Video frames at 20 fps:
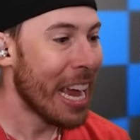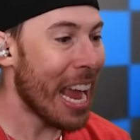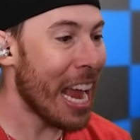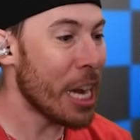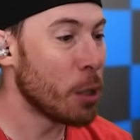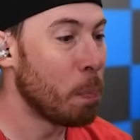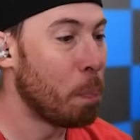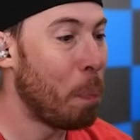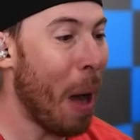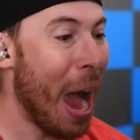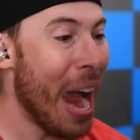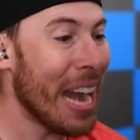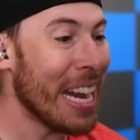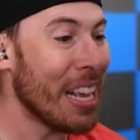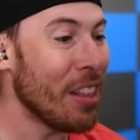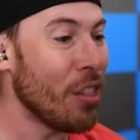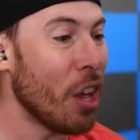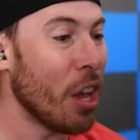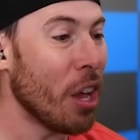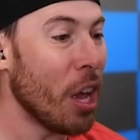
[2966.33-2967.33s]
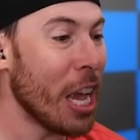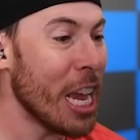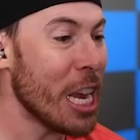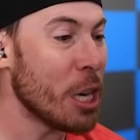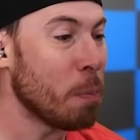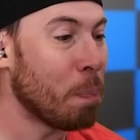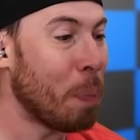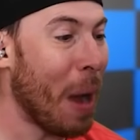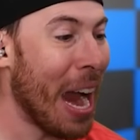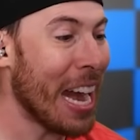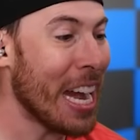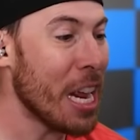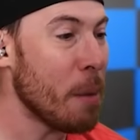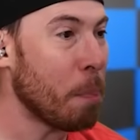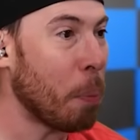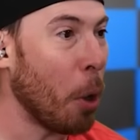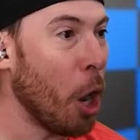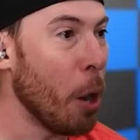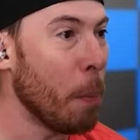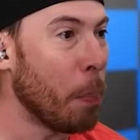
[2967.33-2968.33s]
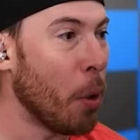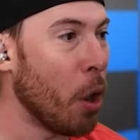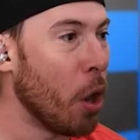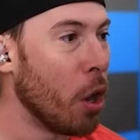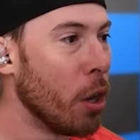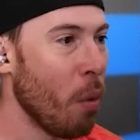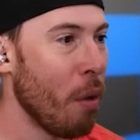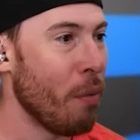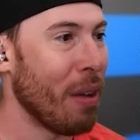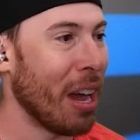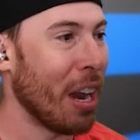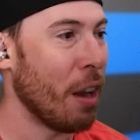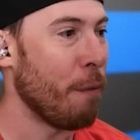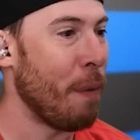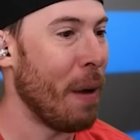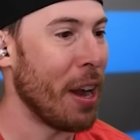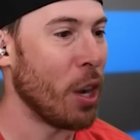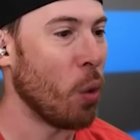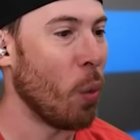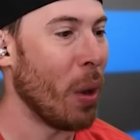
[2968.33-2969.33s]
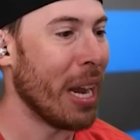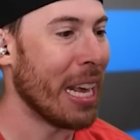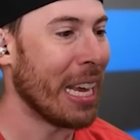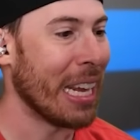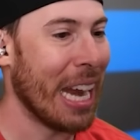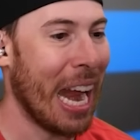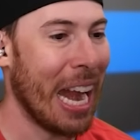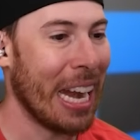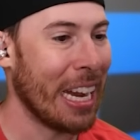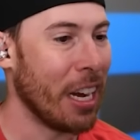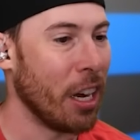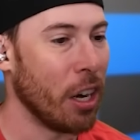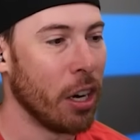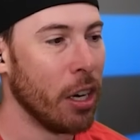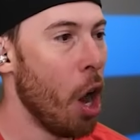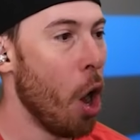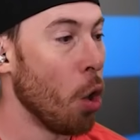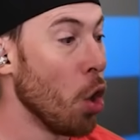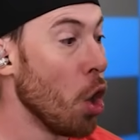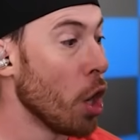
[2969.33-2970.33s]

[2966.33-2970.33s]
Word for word: He's biting the, he's biting Purple. We've got to find a way to get out of here. Oh,